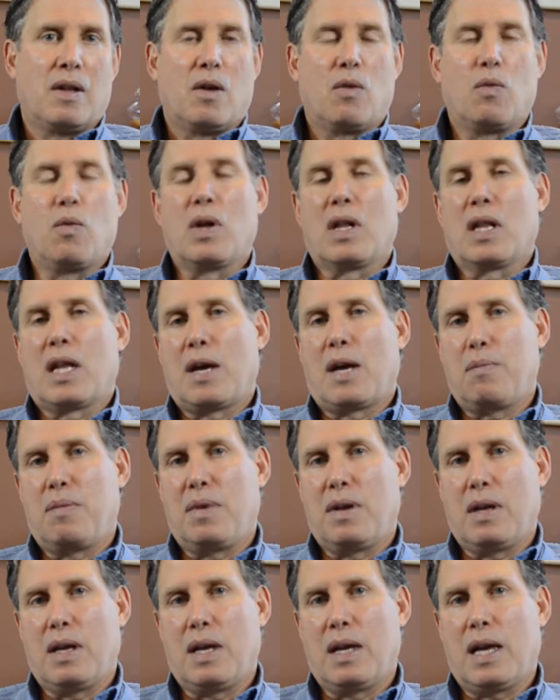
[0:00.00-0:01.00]
Will I
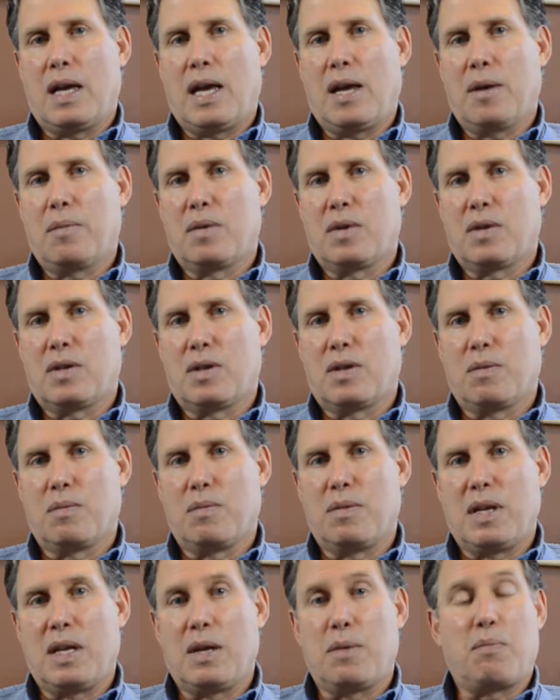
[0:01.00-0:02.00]
be able to
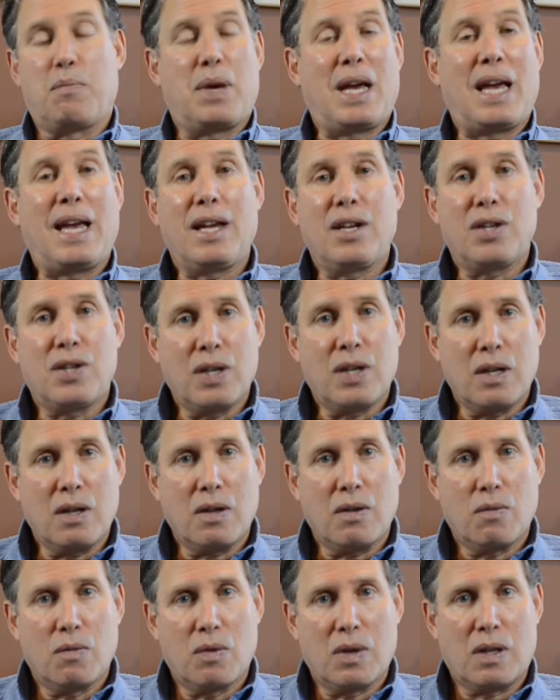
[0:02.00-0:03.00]
be patient
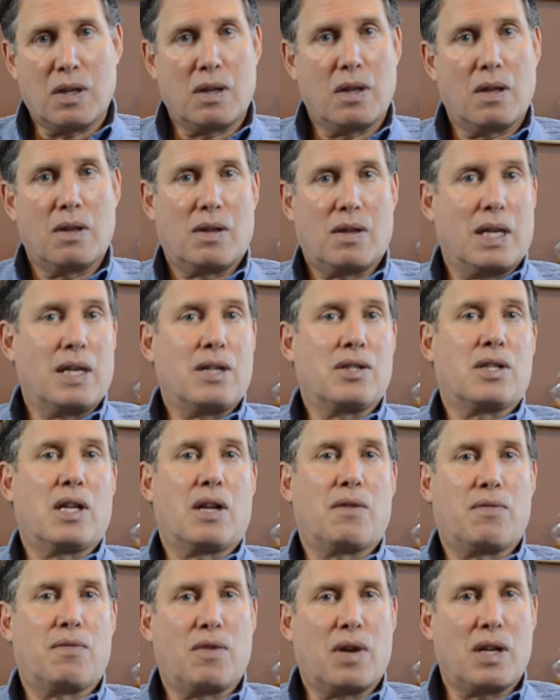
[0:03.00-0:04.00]
with things
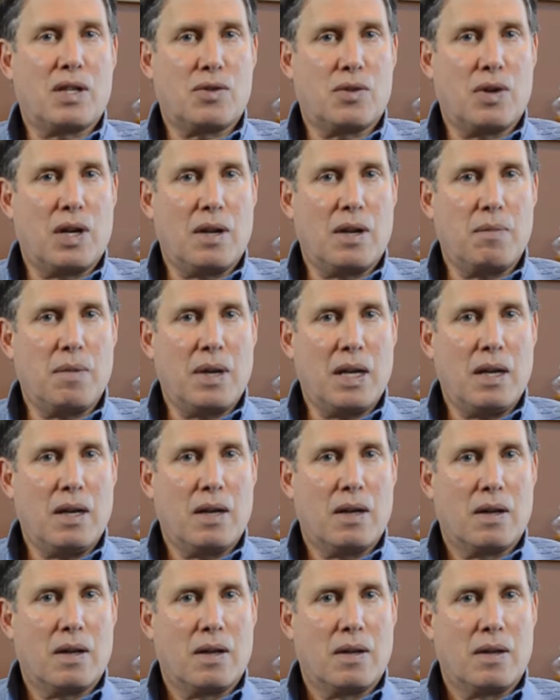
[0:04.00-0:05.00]
that frustrate me?
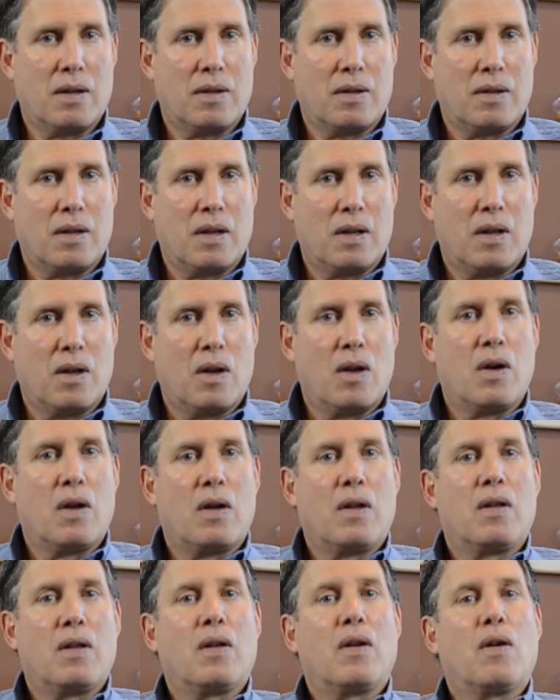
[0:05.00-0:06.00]

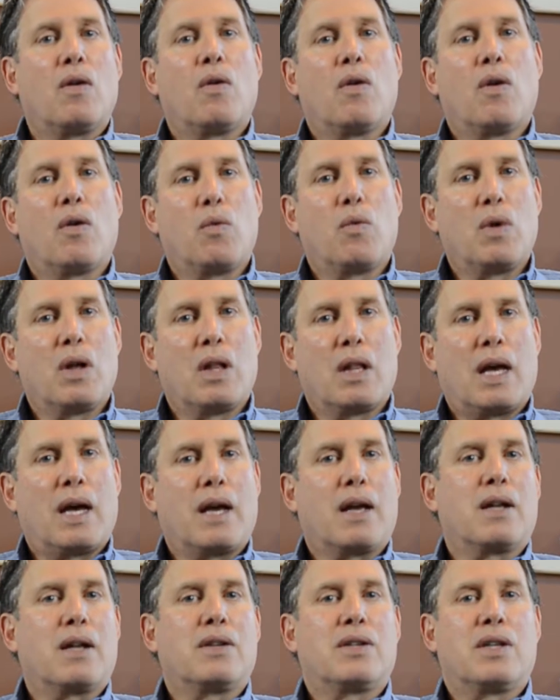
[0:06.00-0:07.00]
Or will I
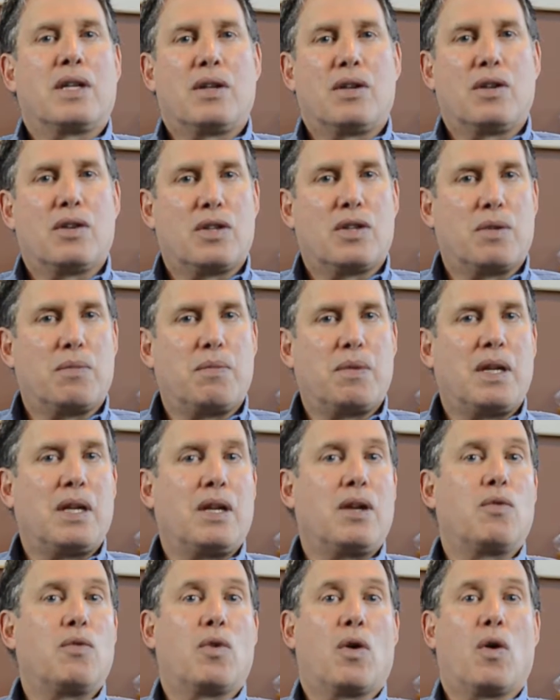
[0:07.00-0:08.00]
continue to
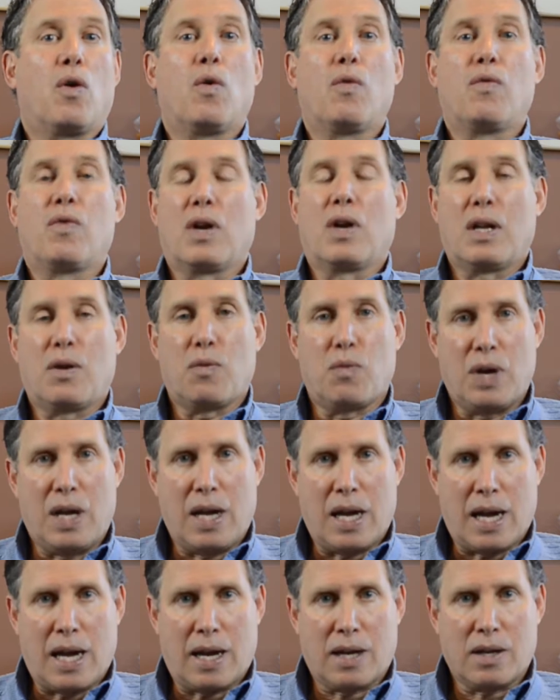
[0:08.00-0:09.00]
be overly
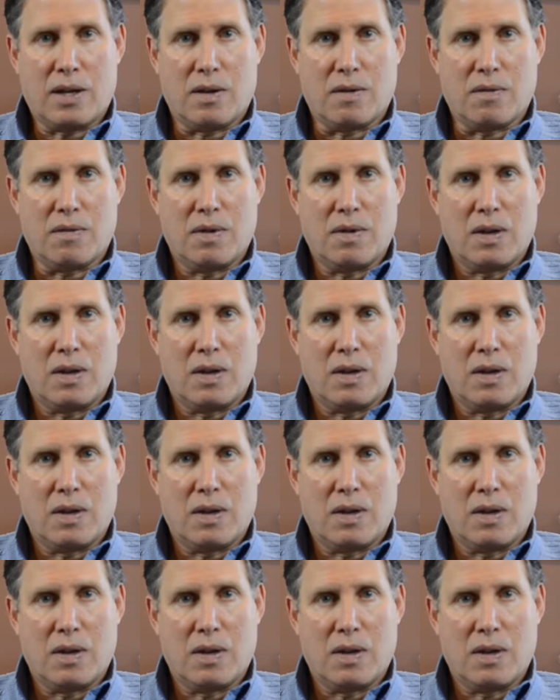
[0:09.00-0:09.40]
reactive?